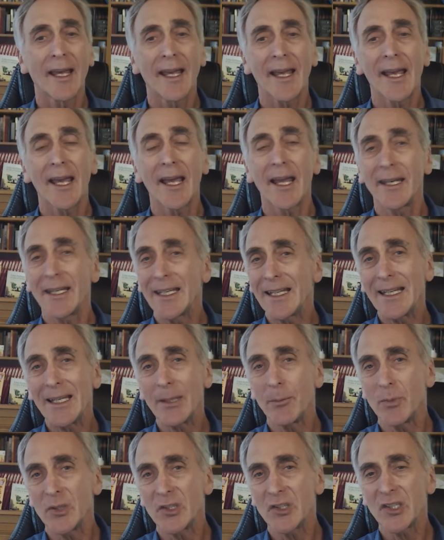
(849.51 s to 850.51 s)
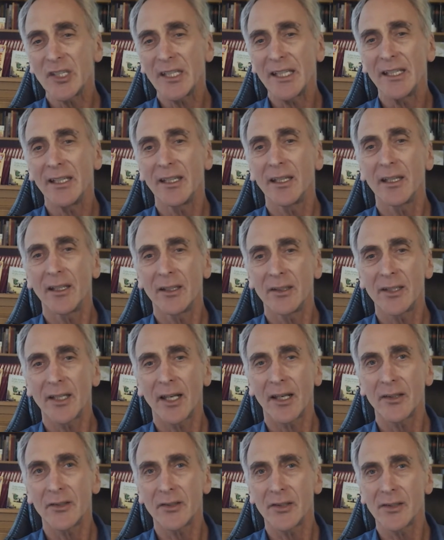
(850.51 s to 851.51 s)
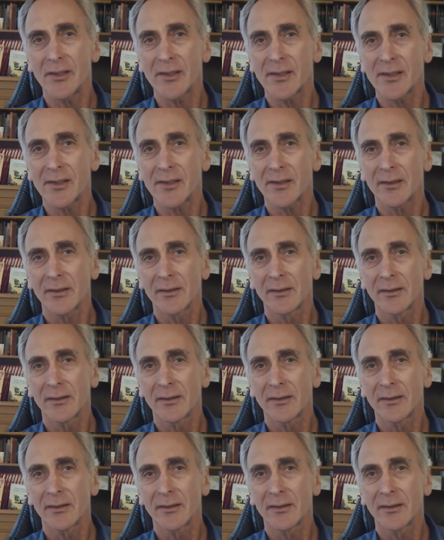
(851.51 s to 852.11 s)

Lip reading: and machine intelligence.